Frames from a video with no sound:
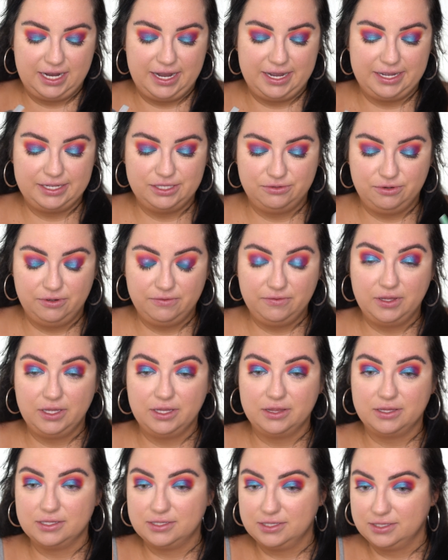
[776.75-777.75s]
I do have
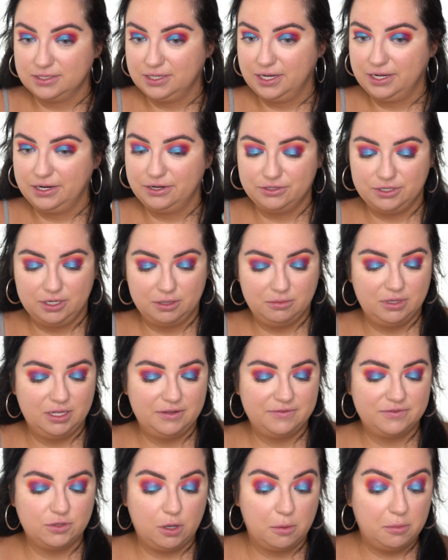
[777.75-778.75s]
like this entire tub
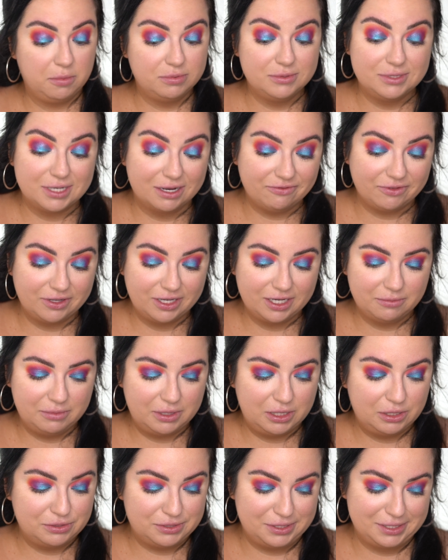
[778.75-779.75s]
left, so I'm definitely gonna
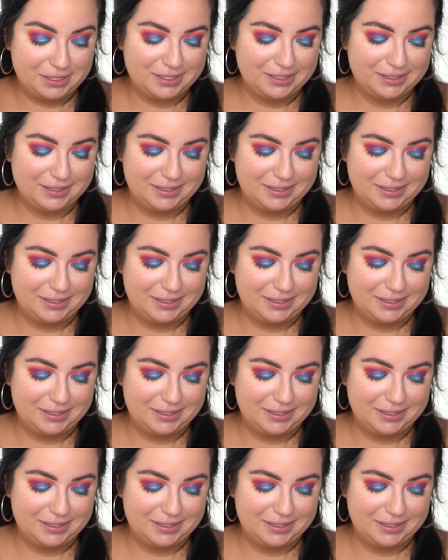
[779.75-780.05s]
be using it.